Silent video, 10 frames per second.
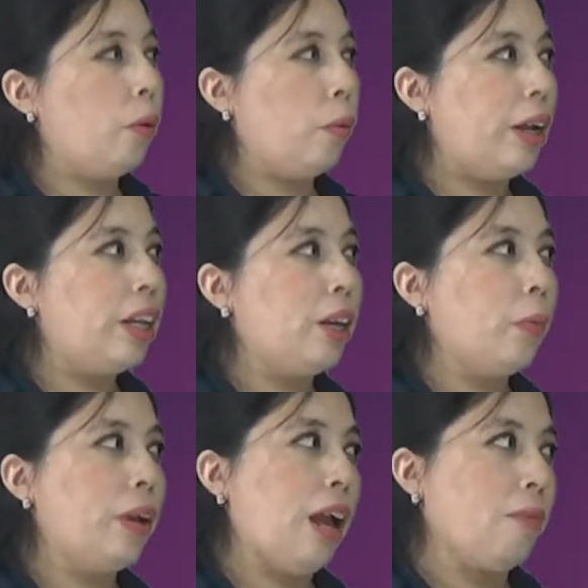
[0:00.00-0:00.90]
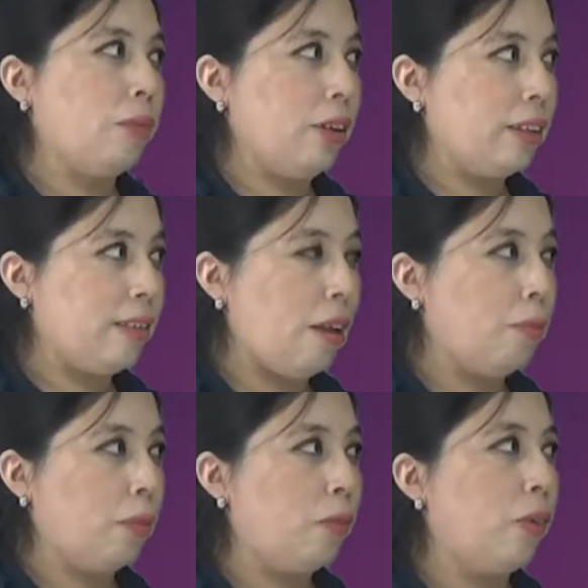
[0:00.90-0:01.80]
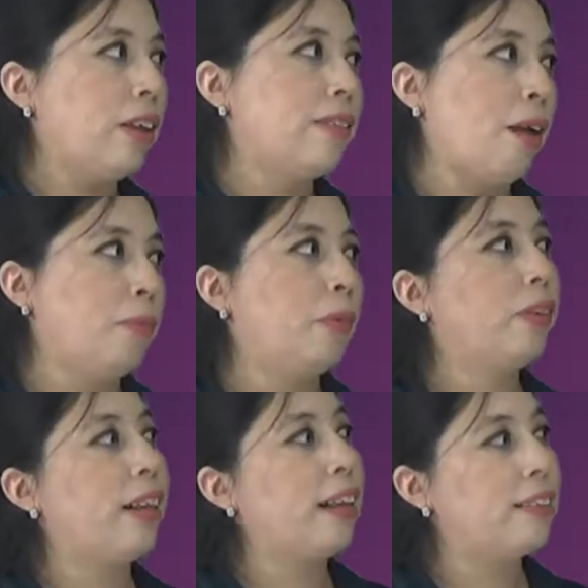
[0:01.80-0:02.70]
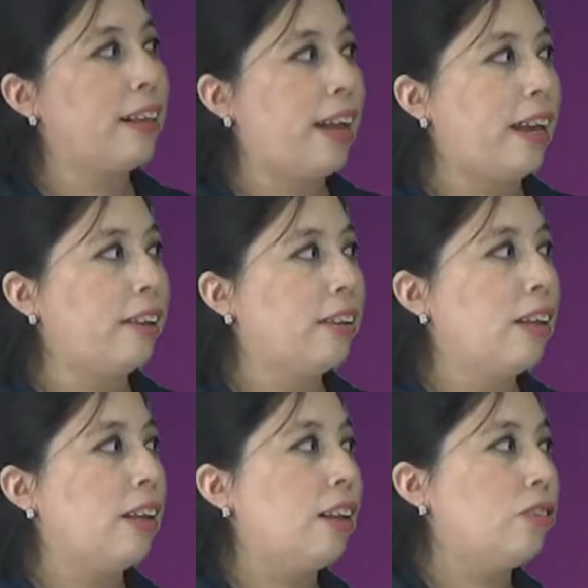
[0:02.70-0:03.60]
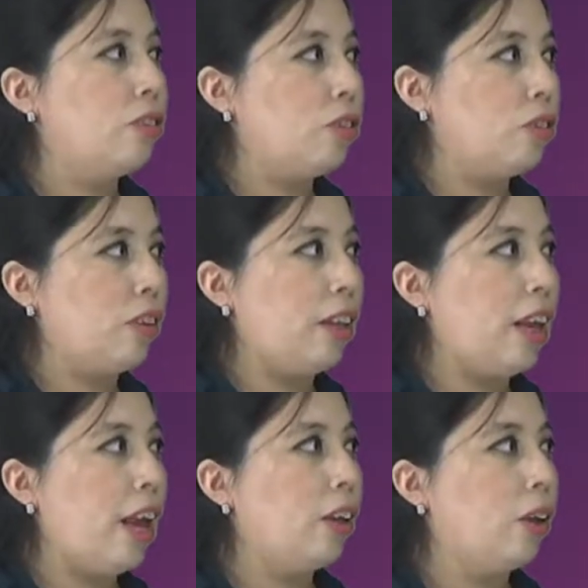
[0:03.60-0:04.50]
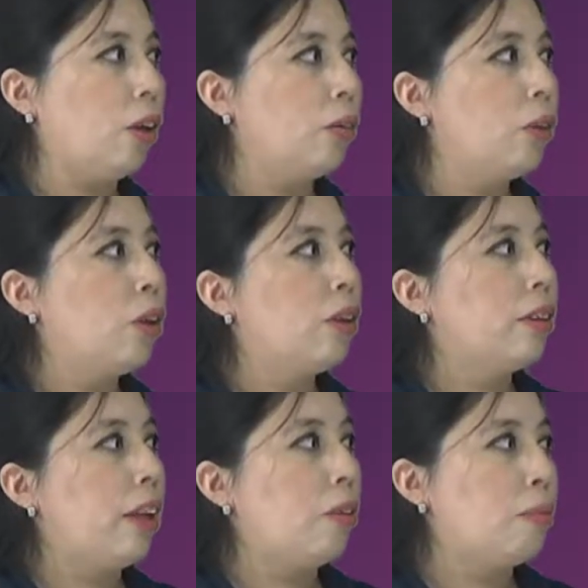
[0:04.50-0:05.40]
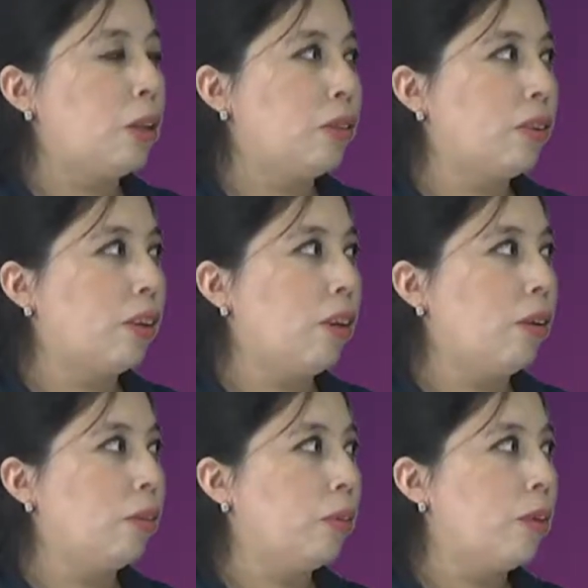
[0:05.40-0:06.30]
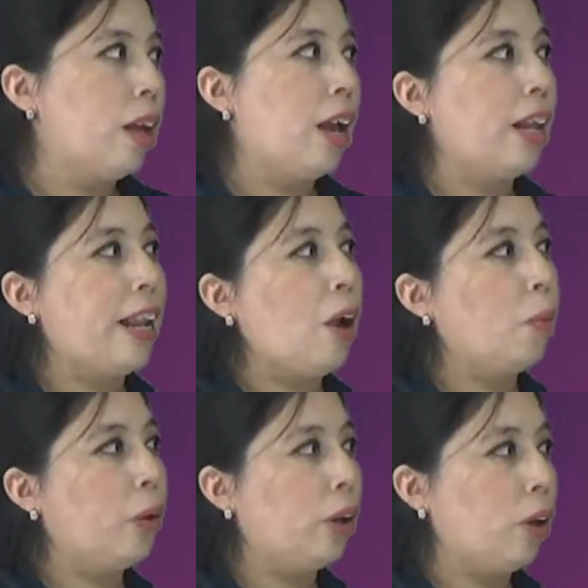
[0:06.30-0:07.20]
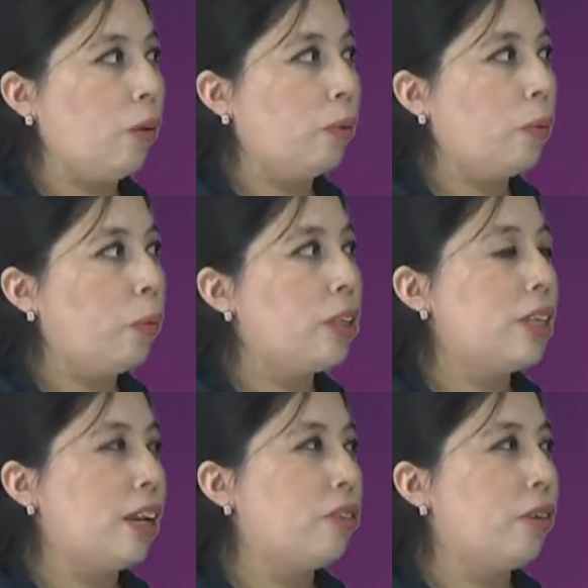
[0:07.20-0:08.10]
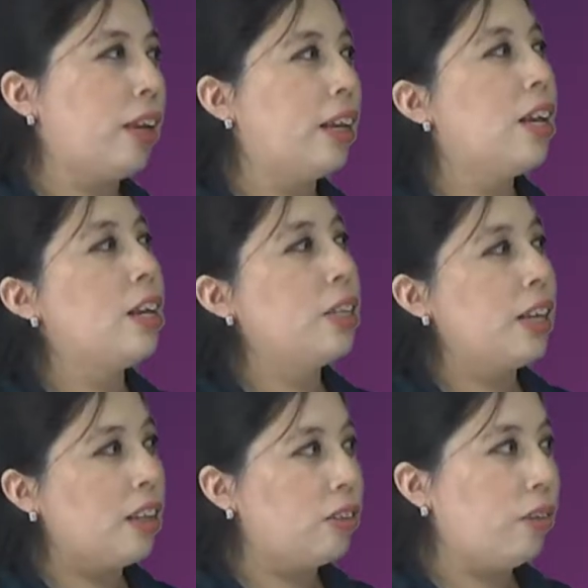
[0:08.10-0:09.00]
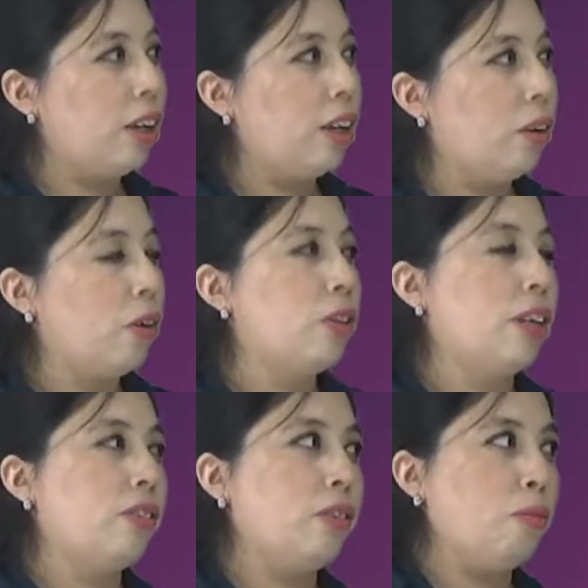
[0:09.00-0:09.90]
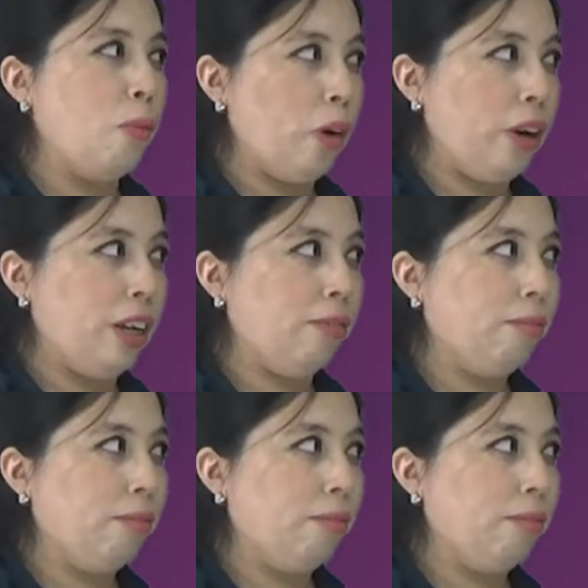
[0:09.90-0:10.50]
Right here we have some examples. For example, last night, that's Tuesday. Ago, 10 minutes ago, an hour ago. With yesterday, yesterday or yesterday morning.